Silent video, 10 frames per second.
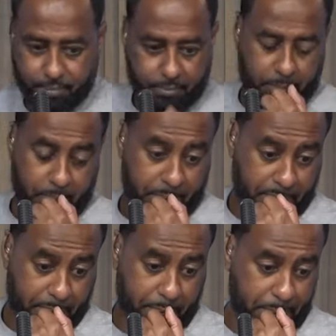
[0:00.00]

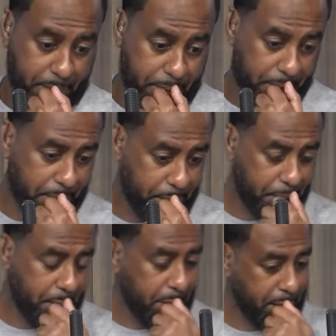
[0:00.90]

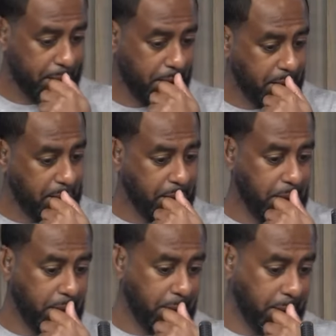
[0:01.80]

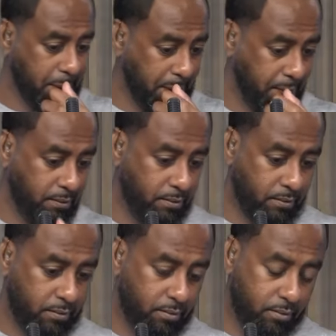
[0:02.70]

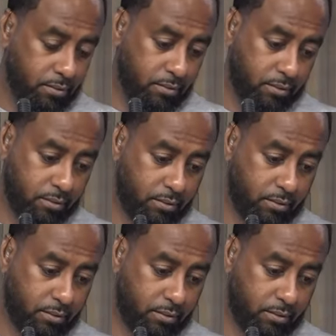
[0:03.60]
(not speaking)